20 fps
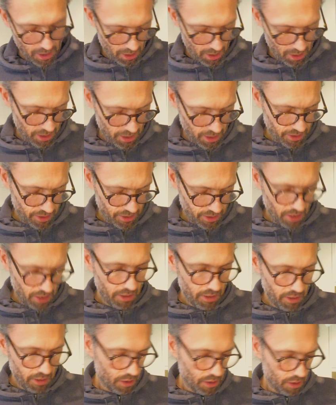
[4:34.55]
Is Kerry
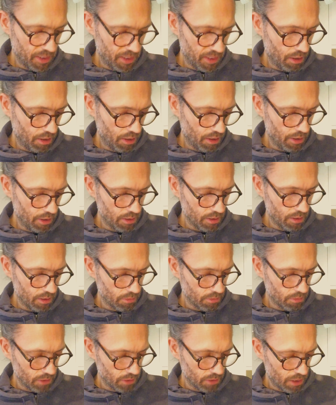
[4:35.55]
going to be higher
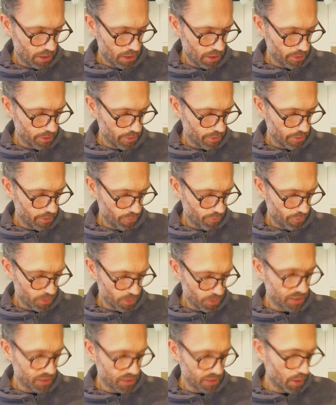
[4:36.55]
or lower than a
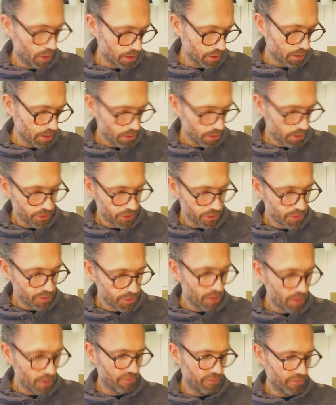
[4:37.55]
41 on the
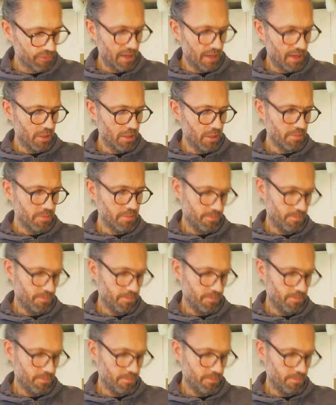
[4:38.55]
spelt flour?